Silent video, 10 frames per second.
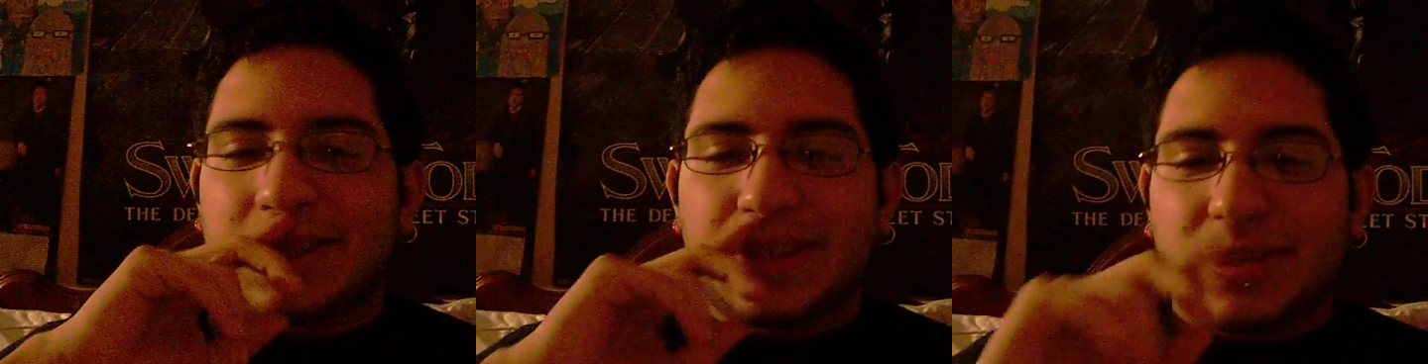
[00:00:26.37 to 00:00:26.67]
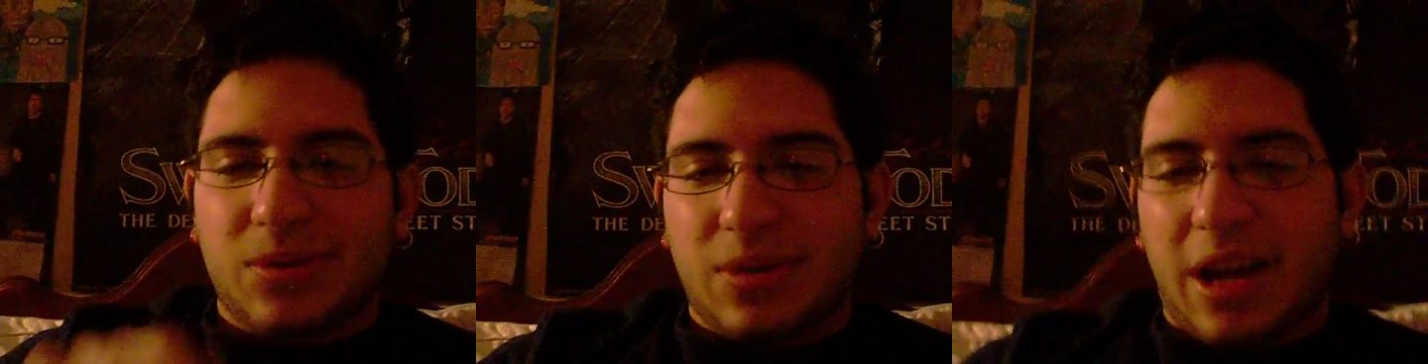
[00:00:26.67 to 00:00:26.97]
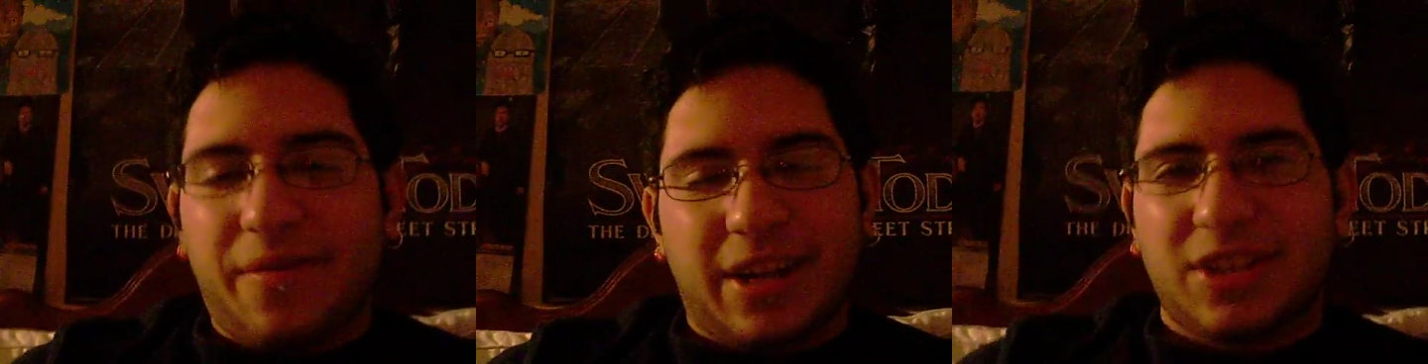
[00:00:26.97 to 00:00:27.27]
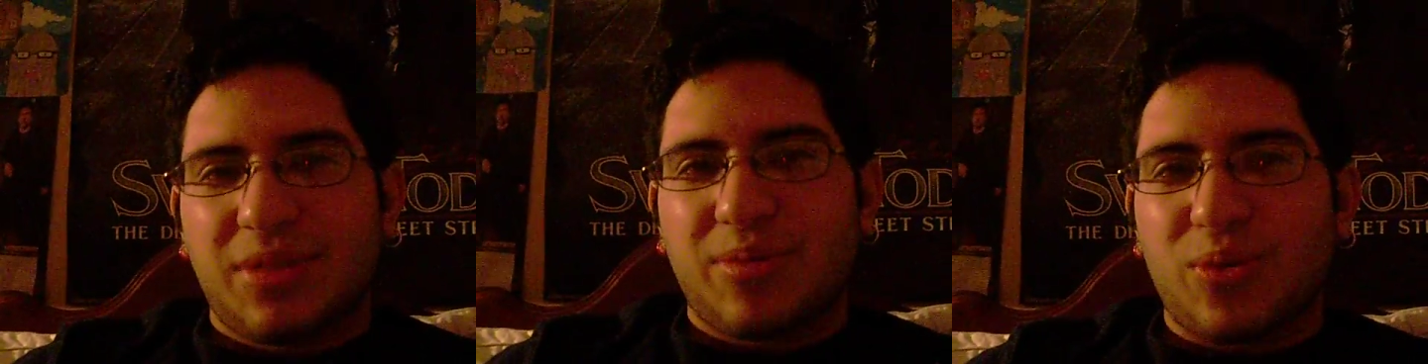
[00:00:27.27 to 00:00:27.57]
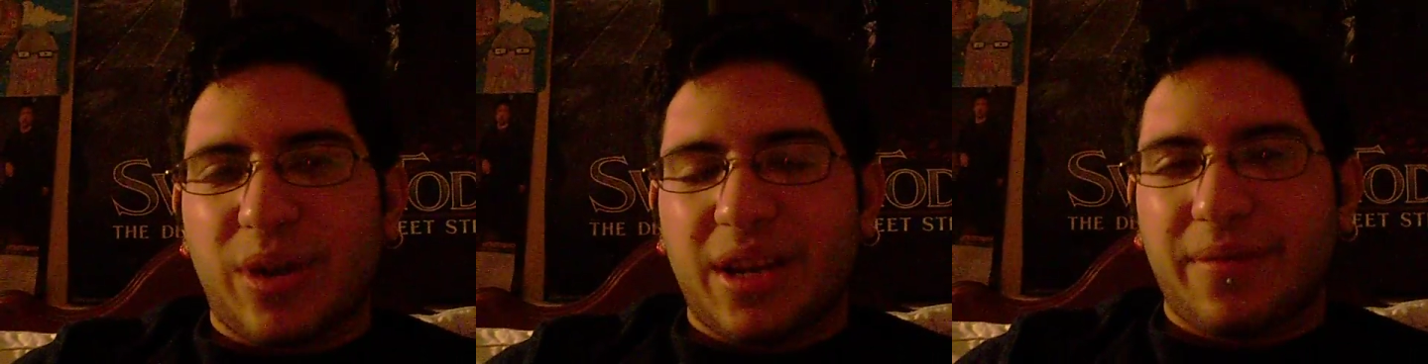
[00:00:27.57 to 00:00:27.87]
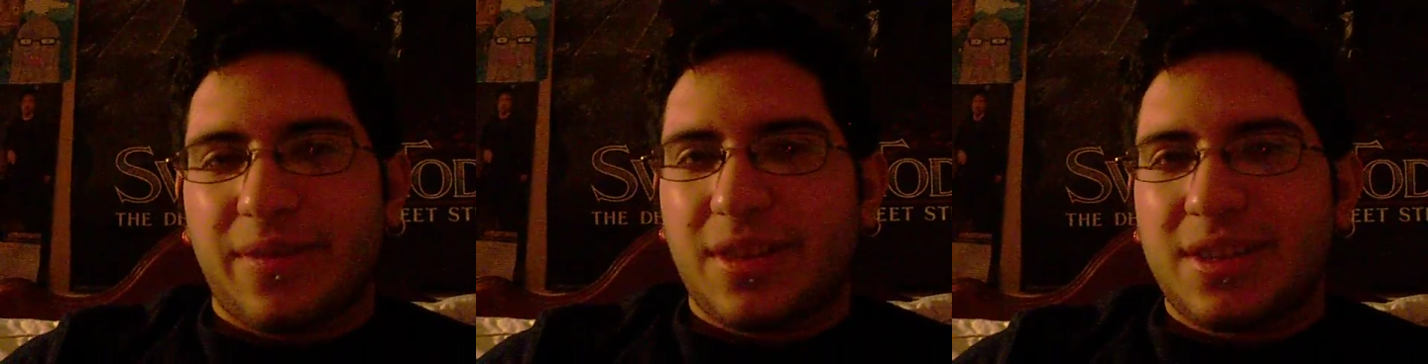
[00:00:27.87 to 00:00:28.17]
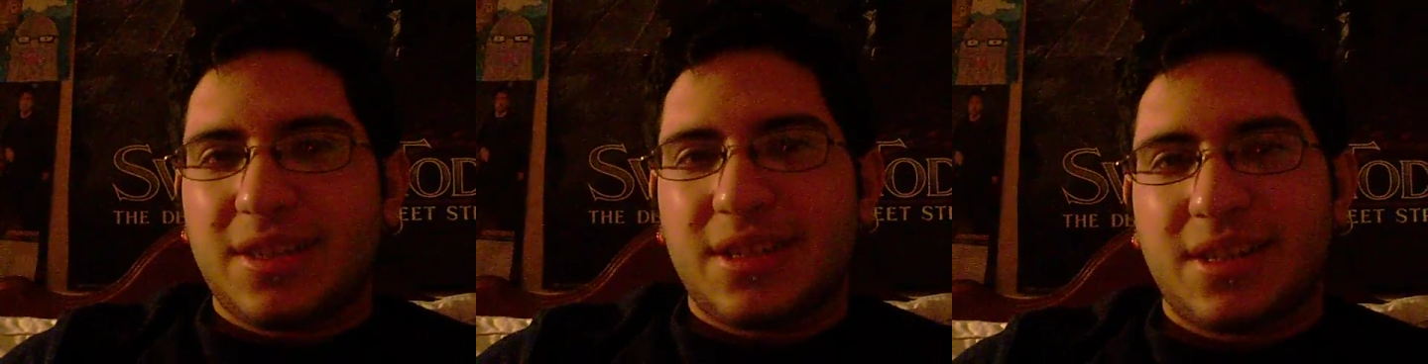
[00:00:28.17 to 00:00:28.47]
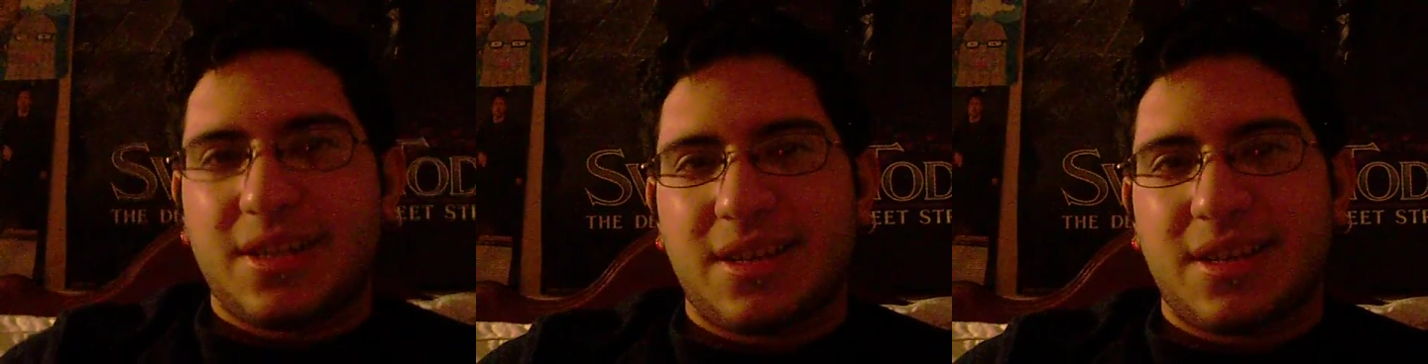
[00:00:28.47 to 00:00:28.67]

So I've actually been waiting for this,